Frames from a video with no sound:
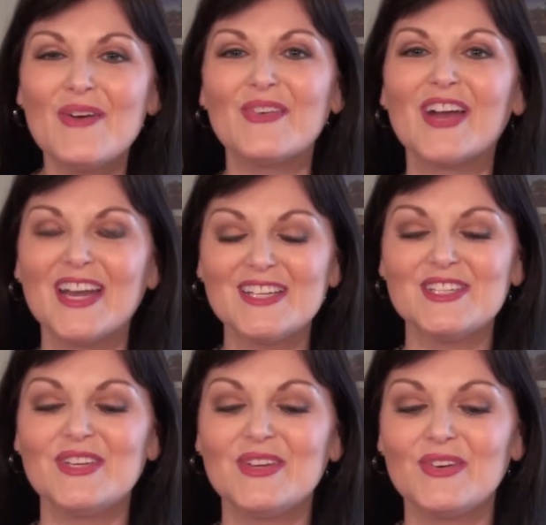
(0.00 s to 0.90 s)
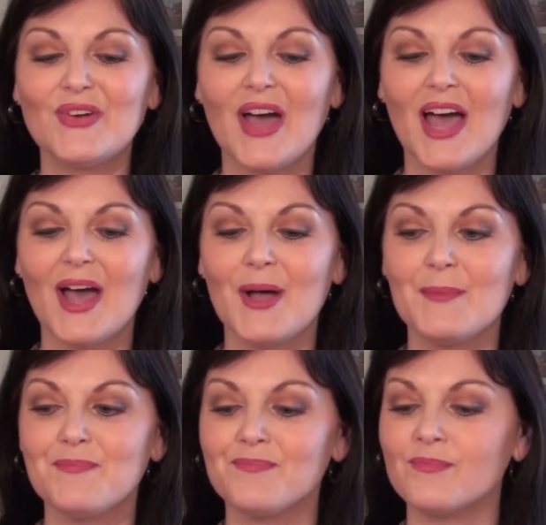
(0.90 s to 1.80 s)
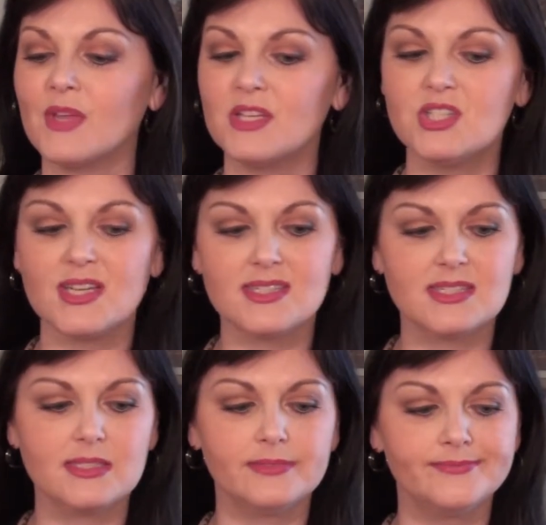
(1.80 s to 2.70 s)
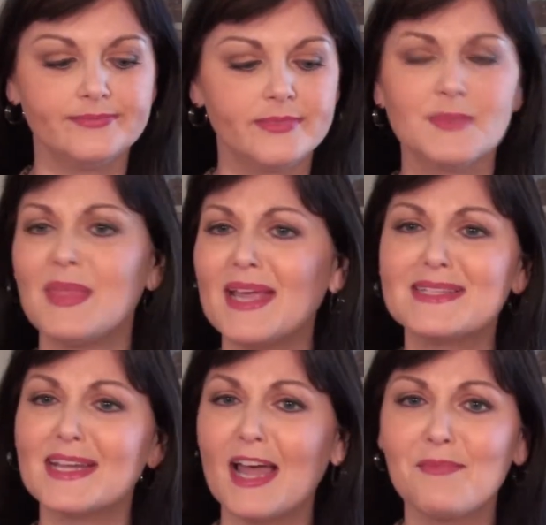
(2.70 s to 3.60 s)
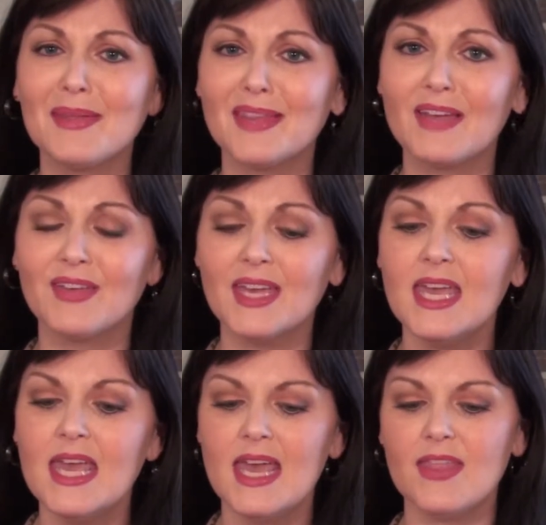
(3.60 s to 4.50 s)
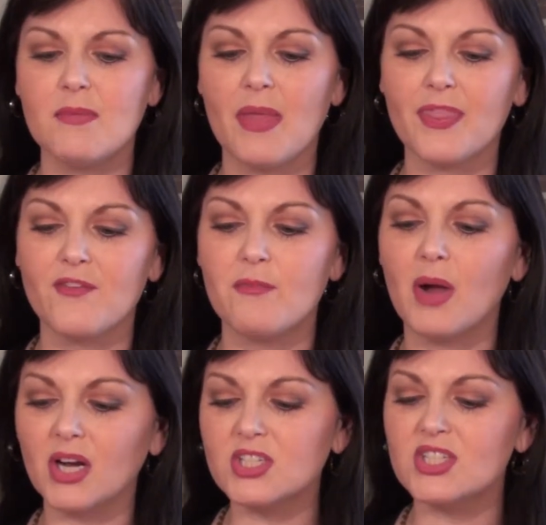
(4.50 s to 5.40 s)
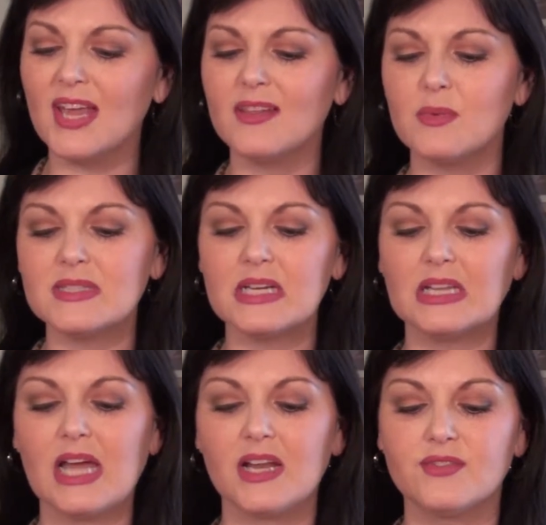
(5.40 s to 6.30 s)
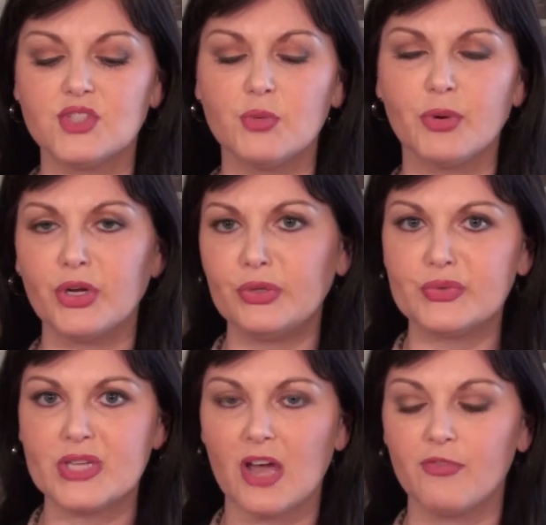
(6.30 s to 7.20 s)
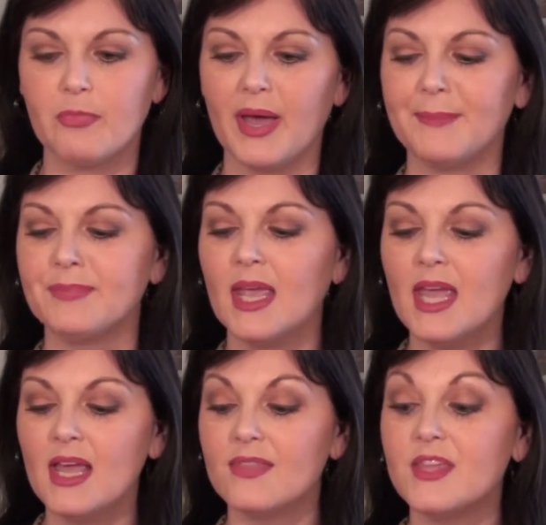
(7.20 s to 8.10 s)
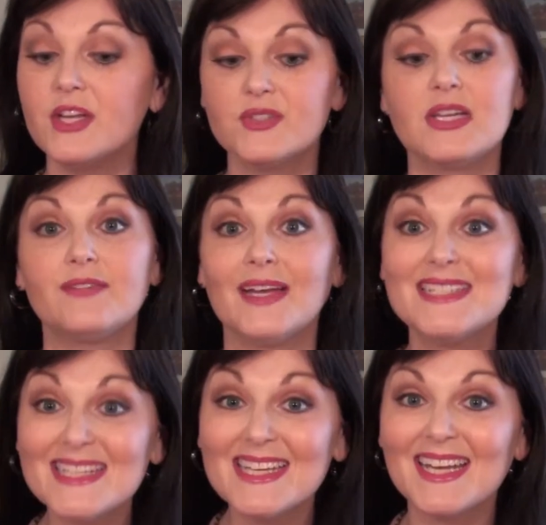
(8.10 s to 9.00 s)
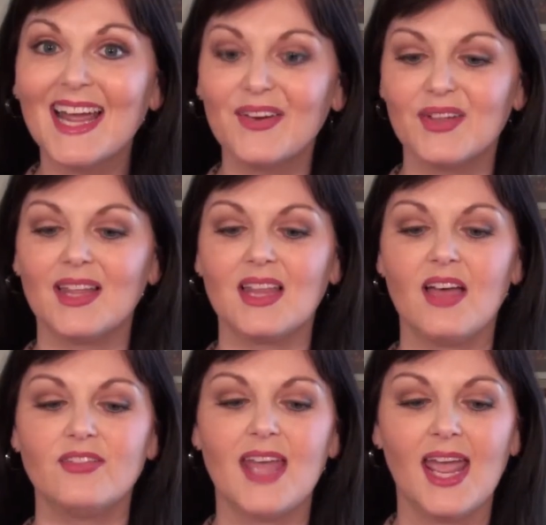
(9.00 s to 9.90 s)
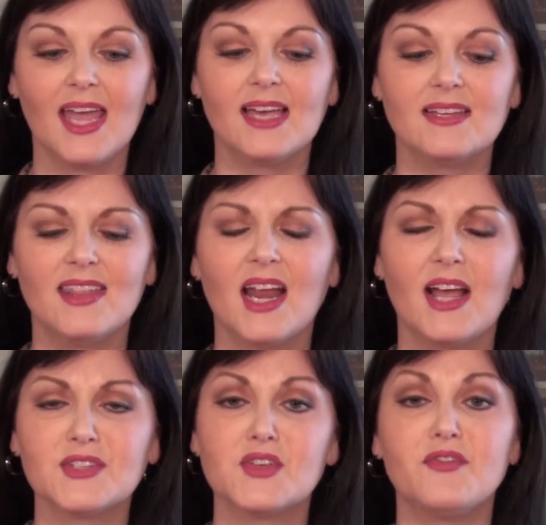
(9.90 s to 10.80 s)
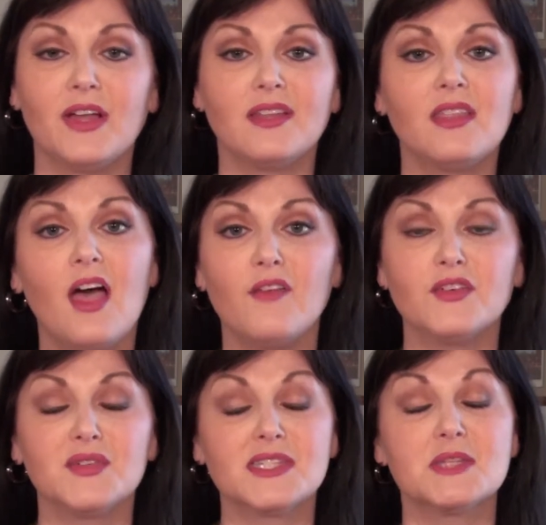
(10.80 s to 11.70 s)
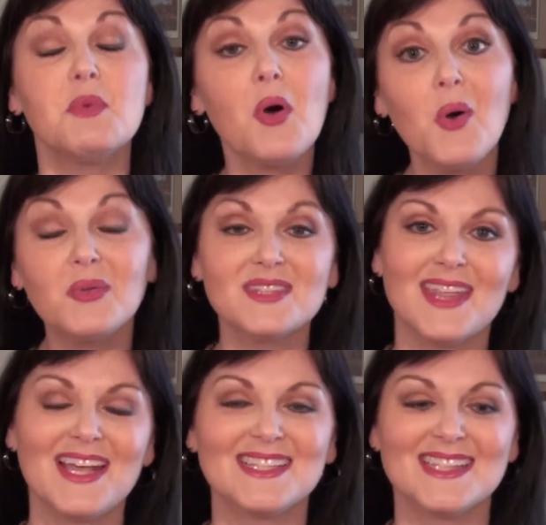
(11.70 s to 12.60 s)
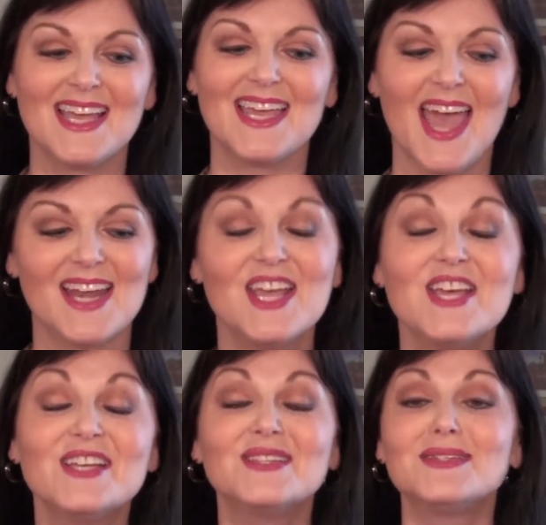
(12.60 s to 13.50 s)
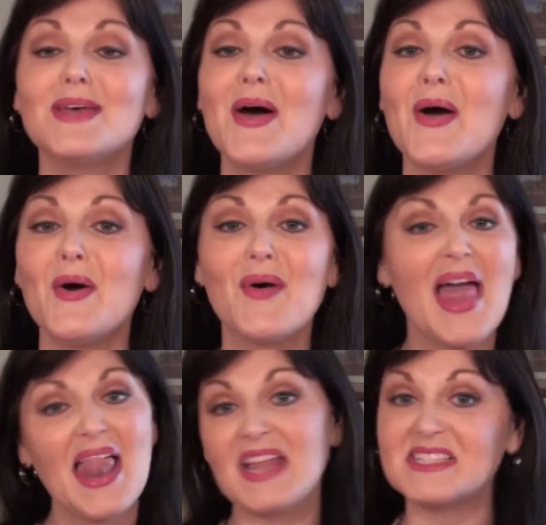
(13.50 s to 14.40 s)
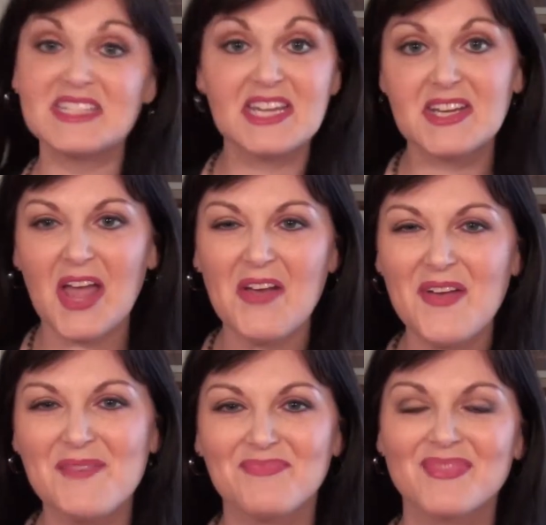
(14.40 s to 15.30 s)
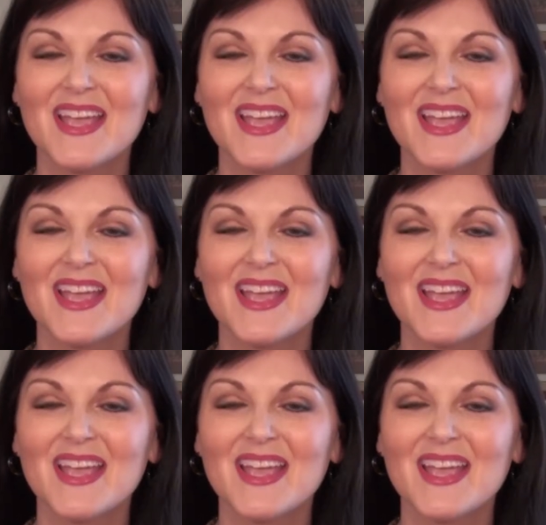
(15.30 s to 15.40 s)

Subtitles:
We're going to do just some things that I've been loving in the month of March, and there wasn't a lot of super new stuff, but the new stuff I did get I really loved, and then I also fell in love with some old things again. So let's get going.